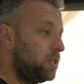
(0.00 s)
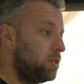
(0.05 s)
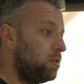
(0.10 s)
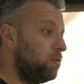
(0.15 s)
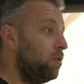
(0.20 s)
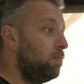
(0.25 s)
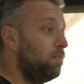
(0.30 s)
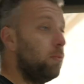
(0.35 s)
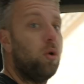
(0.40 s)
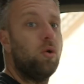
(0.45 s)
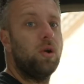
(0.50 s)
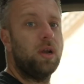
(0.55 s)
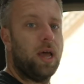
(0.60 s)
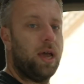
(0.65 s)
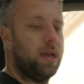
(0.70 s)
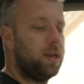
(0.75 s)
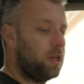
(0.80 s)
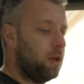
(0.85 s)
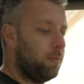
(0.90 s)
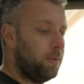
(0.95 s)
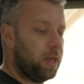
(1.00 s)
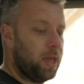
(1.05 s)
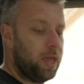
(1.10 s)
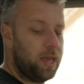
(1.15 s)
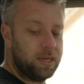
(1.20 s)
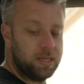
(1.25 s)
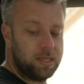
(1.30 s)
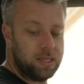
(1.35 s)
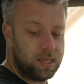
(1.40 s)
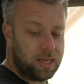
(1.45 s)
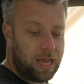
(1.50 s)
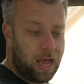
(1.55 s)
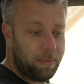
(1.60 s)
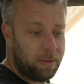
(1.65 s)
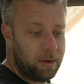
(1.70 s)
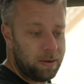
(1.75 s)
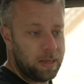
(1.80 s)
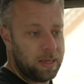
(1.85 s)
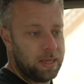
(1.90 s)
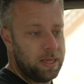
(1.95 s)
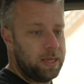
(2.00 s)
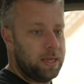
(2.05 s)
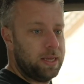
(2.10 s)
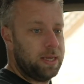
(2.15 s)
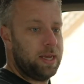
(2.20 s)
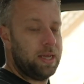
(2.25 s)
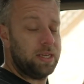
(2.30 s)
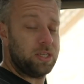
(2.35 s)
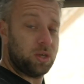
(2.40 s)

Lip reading: through more light coming into the cabin. It's